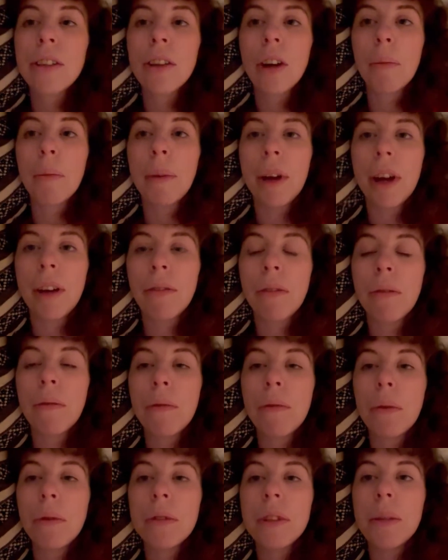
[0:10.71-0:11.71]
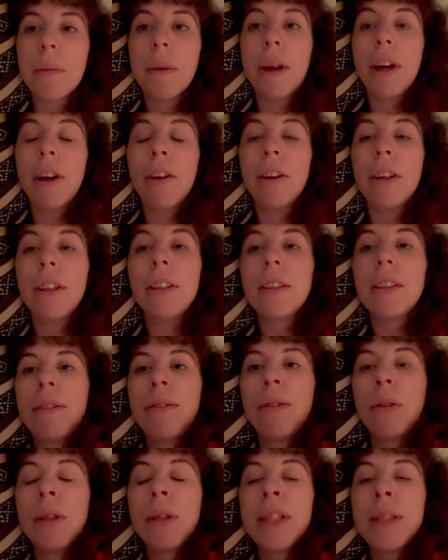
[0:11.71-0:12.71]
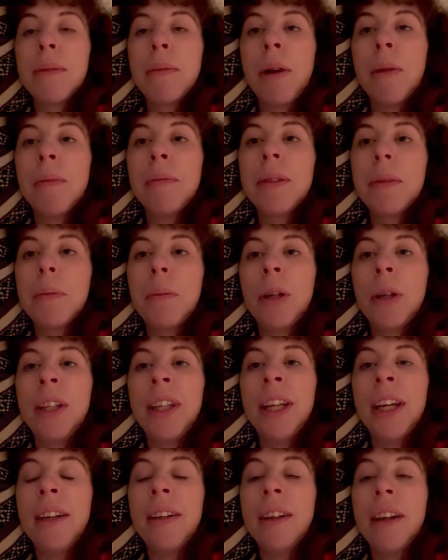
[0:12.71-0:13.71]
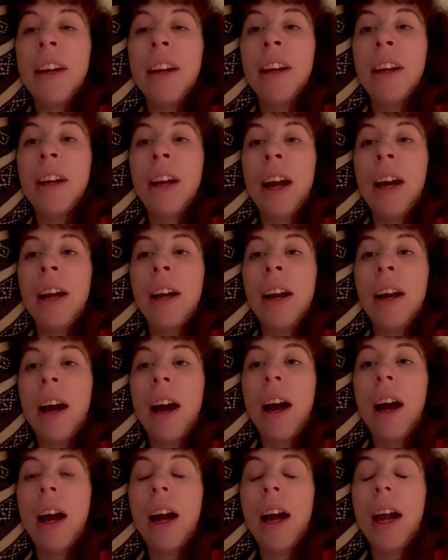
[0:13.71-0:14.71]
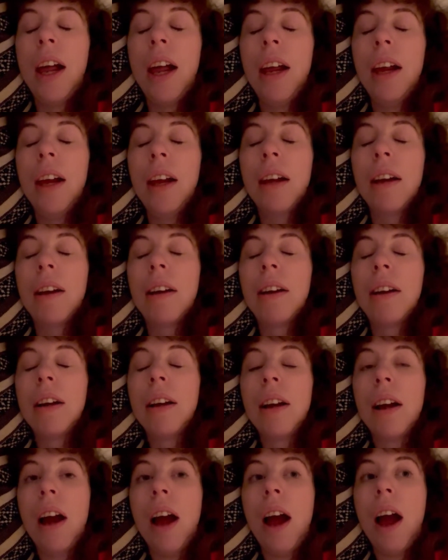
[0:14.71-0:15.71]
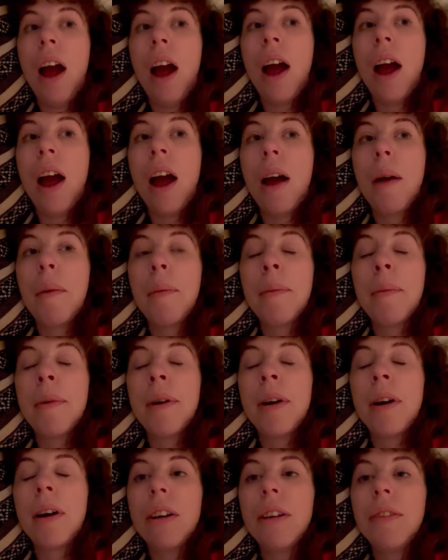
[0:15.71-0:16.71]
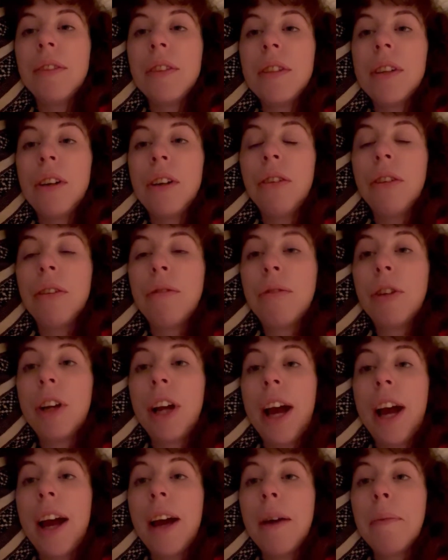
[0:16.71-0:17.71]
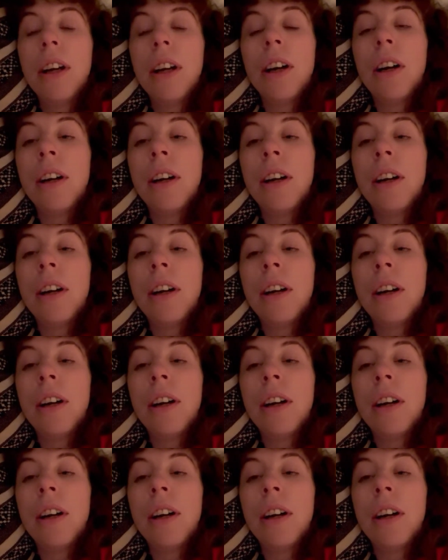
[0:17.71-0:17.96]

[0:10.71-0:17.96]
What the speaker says: got back from Vaughn's parents for his mom's birthday dinner, and I can't even tell you how full I am.